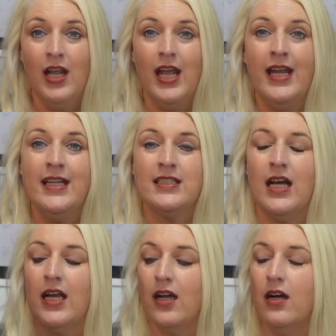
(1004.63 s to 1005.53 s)
And he's
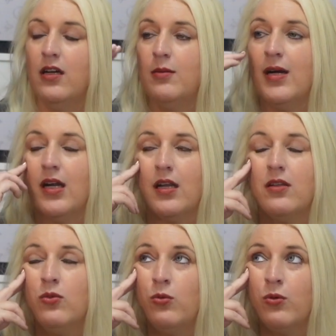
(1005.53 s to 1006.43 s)
like, oh my
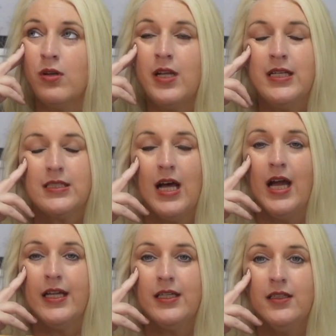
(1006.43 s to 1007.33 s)
Lord. He's
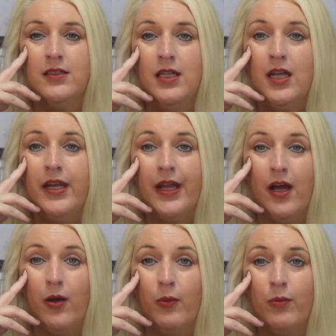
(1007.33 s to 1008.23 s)
like,
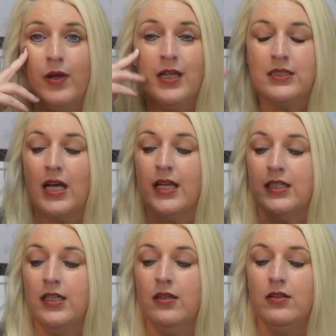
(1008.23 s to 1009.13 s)
no. He's like,
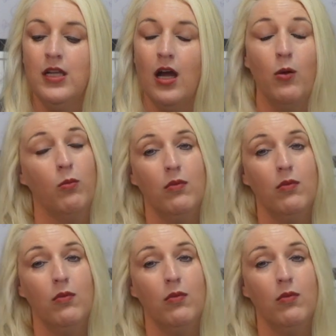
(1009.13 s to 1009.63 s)
no.